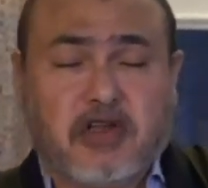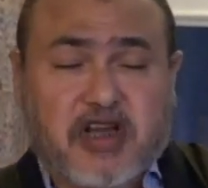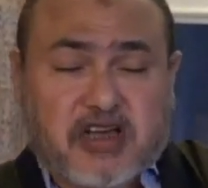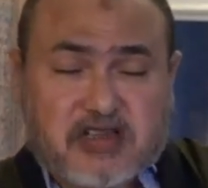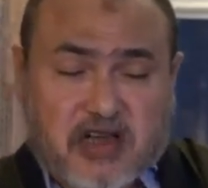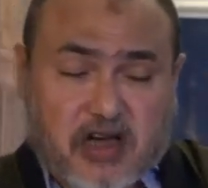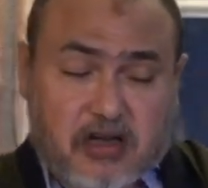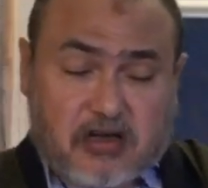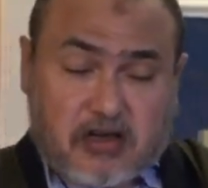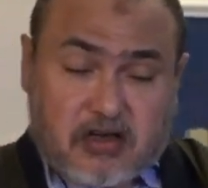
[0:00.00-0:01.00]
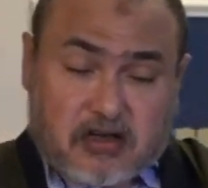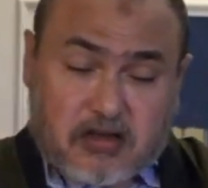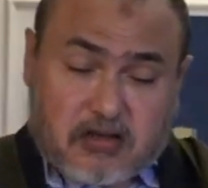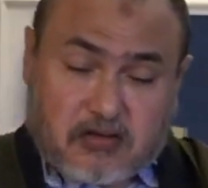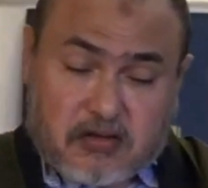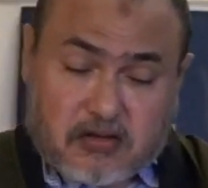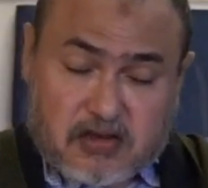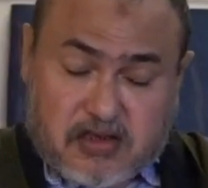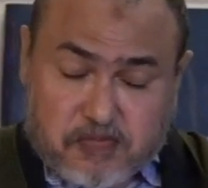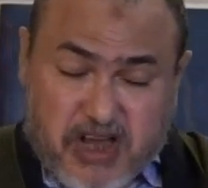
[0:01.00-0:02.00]
last halaqah
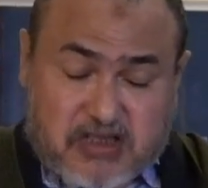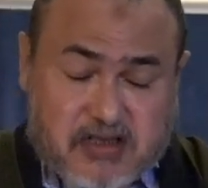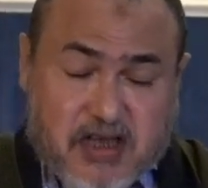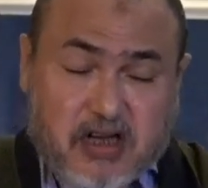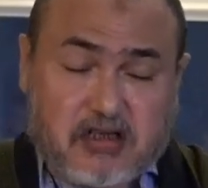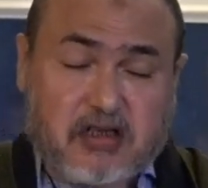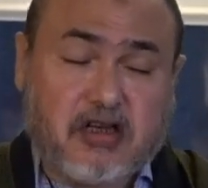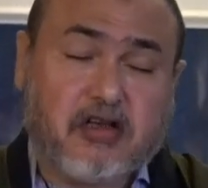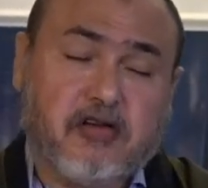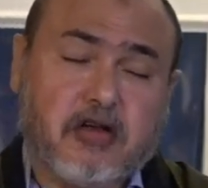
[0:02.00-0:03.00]
this past Saturday.